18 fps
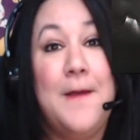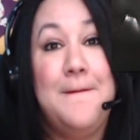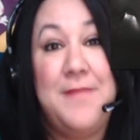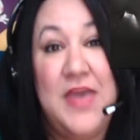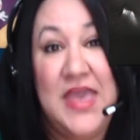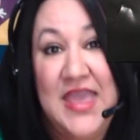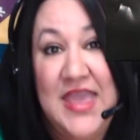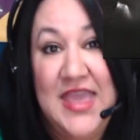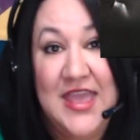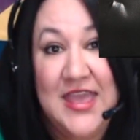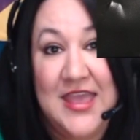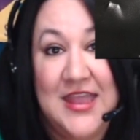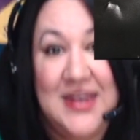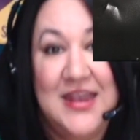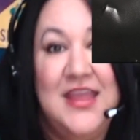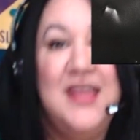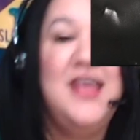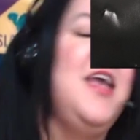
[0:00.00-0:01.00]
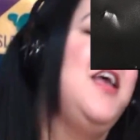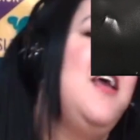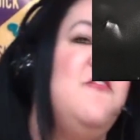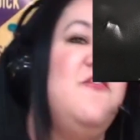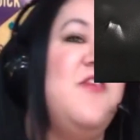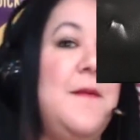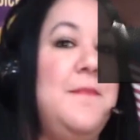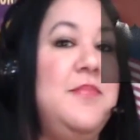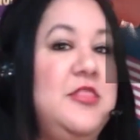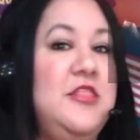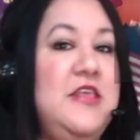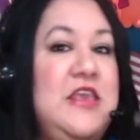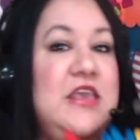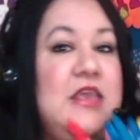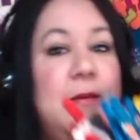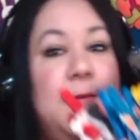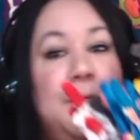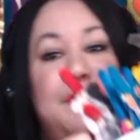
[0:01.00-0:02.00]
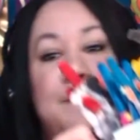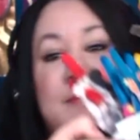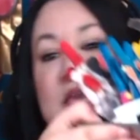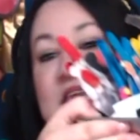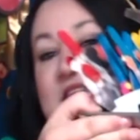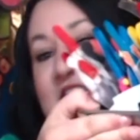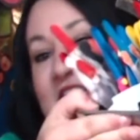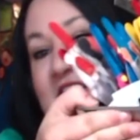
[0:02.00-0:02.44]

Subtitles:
pan from the baking